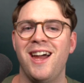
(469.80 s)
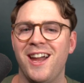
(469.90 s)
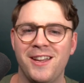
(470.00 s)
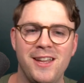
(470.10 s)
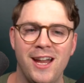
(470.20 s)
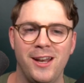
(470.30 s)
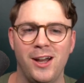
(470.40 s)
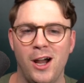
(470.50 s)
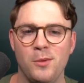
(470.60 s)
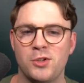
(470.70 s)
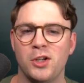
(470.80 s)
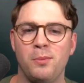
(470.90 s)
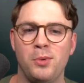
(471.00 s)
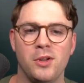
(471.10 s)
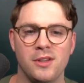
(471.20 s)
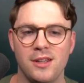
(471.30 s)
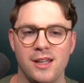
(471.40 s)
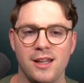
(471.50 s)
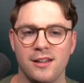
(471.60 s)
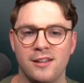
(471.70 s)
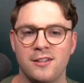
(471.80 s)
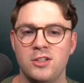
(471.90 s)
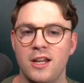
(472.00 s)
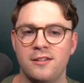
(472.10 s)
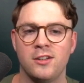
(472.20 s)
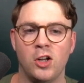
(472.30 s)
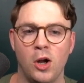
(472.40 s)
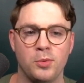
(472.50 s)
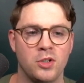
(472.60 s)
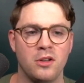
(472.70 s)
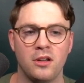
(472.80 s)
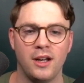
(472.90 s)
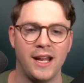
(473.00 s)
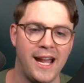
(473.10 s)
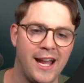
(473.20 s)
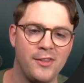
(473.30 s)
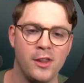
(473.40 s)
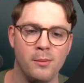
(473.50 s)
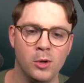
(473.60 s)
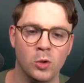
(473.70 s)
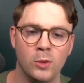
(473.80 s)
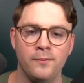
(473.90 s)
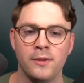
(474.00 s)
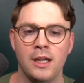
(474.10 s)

Again, I'm just going to put the suggested options. I'm going to add them all.